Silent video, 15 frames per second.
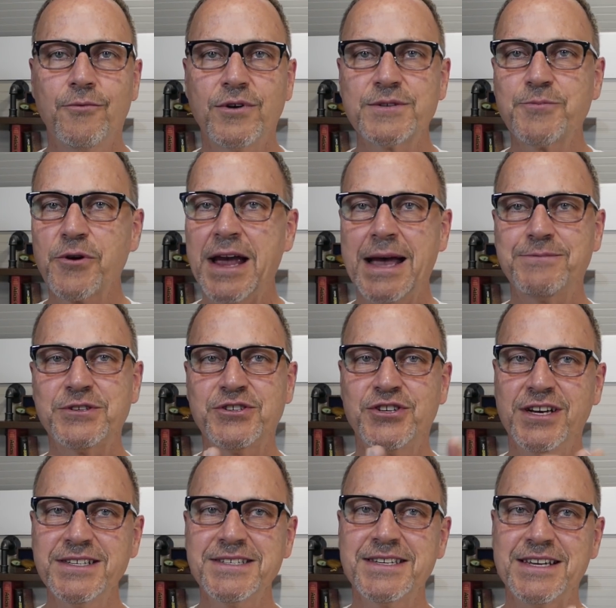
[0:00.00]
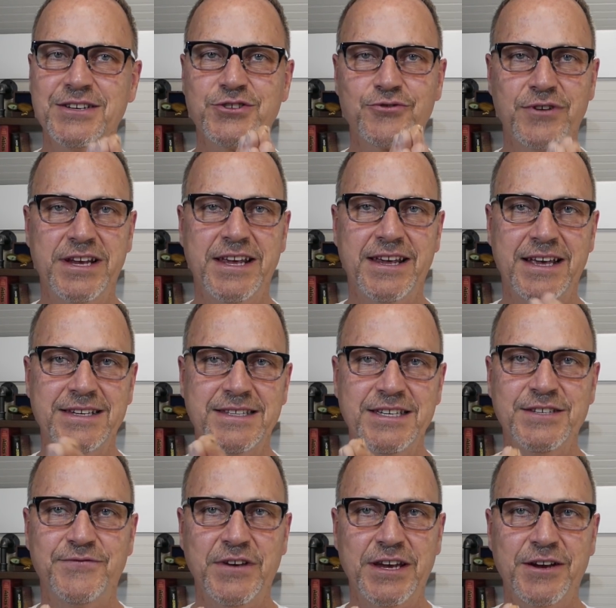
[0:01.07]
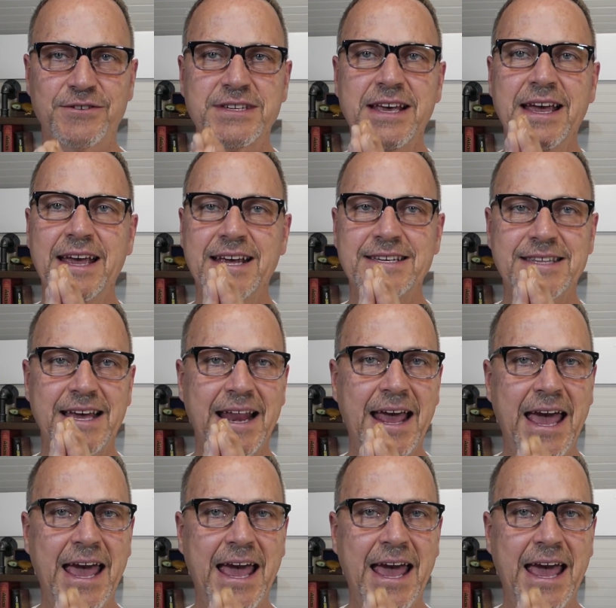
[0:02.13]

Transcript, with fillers: What's perhaps just as intriguing as these figures is that